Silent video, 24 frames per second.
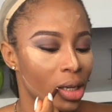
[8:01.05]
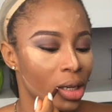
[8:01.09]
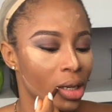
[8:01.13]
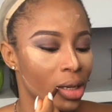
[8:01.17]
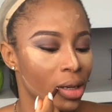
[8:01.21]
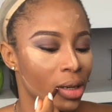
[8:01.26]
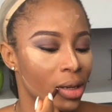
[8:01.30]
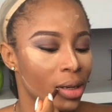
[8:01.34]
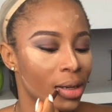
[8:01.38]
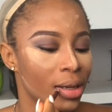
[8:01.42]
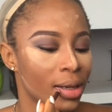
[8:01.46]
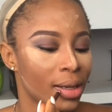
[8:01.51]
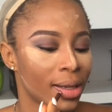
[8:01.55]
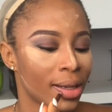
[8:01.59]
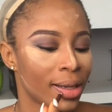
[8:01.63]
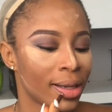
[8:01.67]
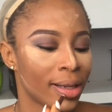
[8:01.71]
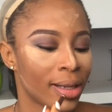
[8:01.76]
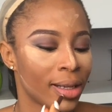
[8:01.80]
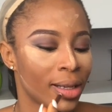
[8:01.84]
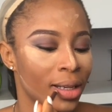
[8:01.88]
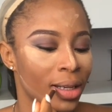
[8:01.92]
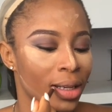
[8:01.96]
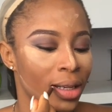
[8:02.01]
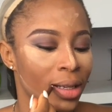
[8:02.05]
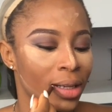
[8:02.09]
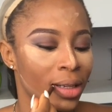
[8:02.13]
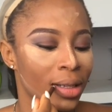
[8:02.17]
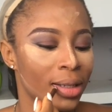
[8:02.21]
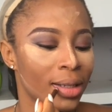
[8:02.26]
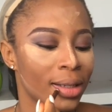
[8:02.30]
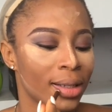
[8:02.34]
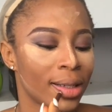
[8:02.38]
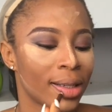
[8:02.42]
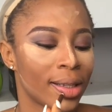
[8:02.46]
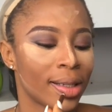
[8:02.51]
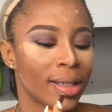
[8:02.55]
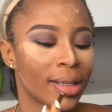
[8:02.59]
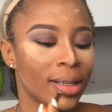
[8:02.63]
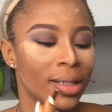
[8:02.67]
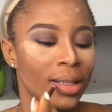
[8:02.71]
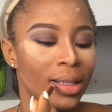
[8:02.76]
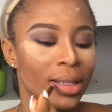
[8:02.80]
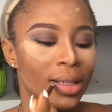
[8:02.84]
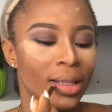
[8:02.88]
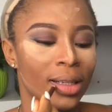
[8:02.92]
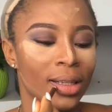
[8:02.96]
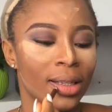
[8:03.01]
on my channel.
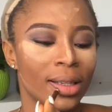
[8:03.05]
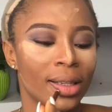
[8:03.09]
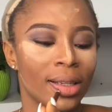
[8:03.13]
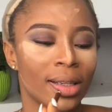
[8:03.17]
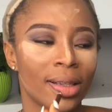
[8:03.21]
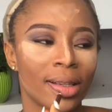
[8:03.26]
Yeah.